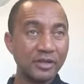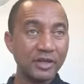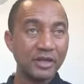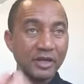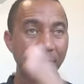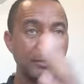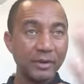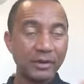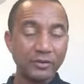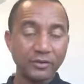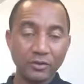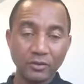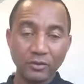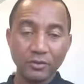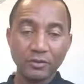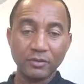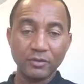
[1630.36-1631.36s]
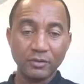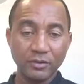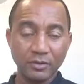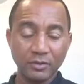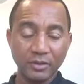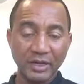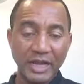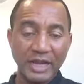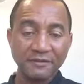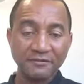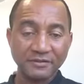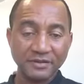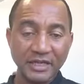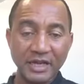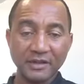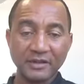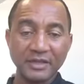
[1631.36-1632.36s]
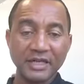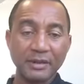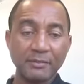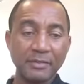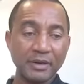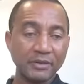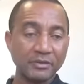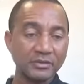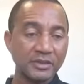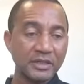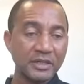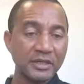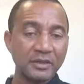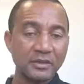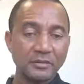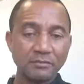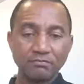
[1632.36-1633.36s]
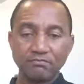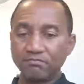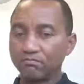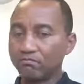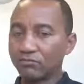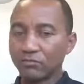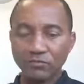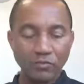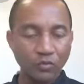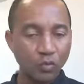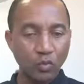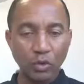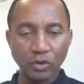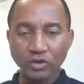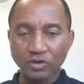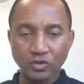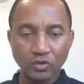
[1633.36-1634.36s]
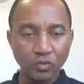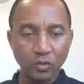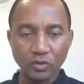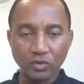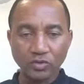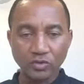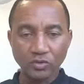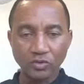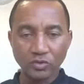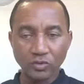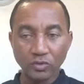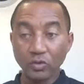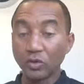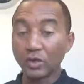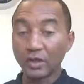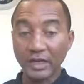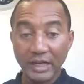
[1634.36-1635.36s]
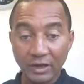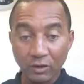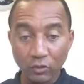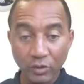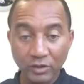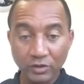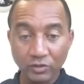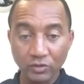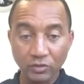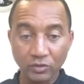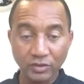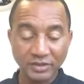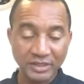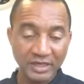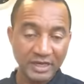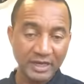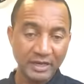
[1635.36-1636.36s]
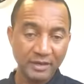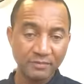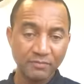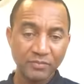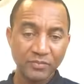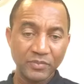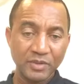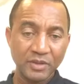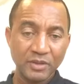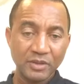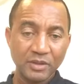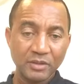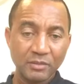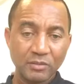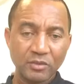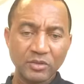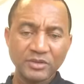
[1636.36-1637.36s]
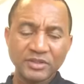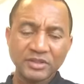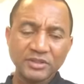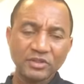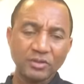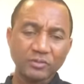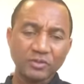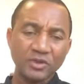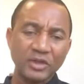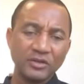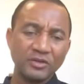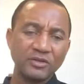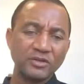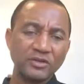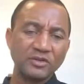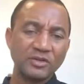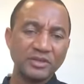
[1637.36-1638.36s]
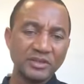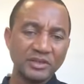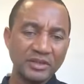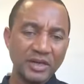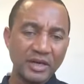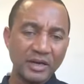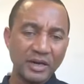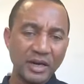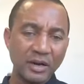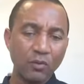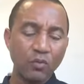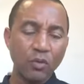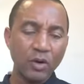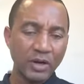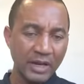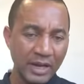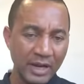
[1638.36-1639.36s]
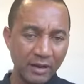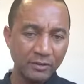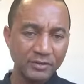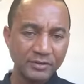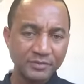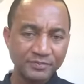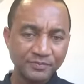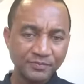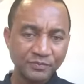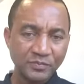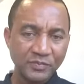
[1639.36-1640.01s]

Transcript: Think about your lifestyle. Think about what you want to look like when you retire, because it's something you need to sit down and work out.